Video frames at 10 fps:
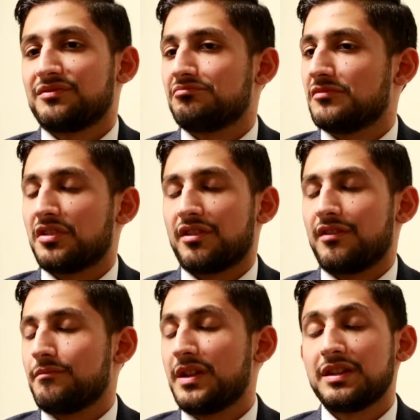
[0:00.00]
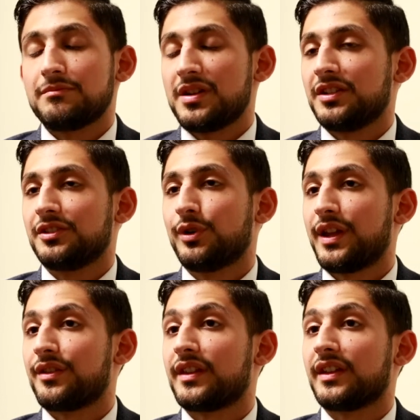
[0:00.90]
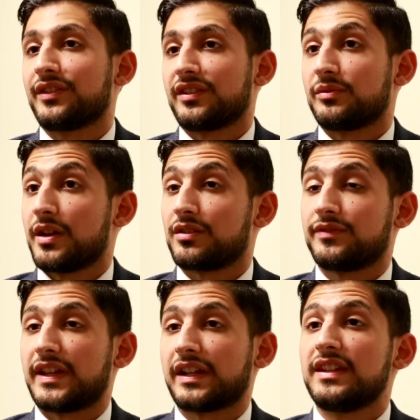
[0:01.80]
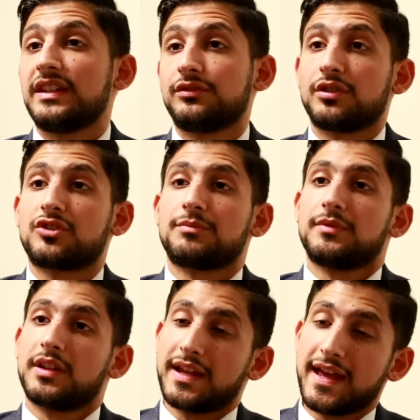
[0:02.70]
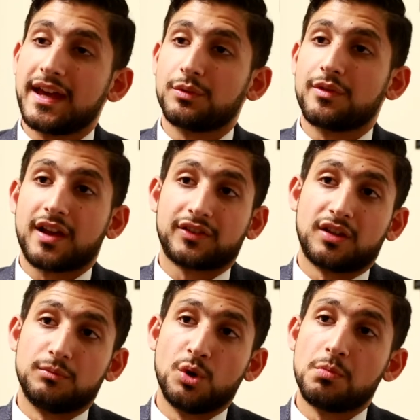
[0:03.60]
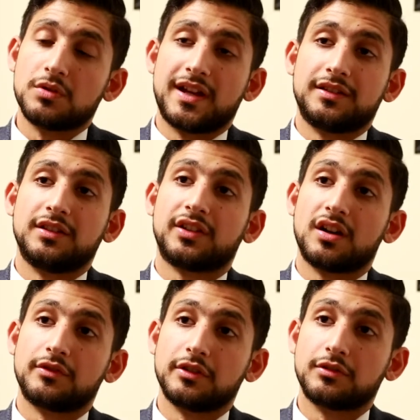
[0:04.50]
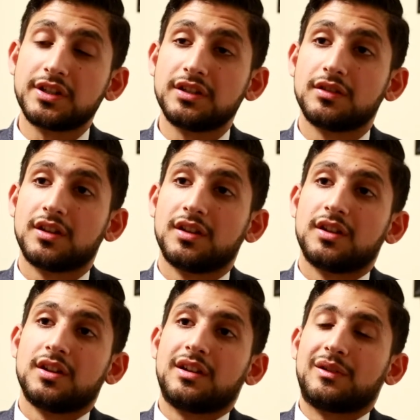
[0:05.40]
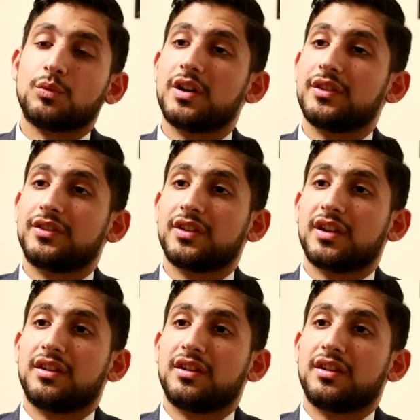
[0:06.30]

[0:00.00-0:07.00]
many great things. As a matter of fact, the internship that I had with ExxonMobil and Discovery Green was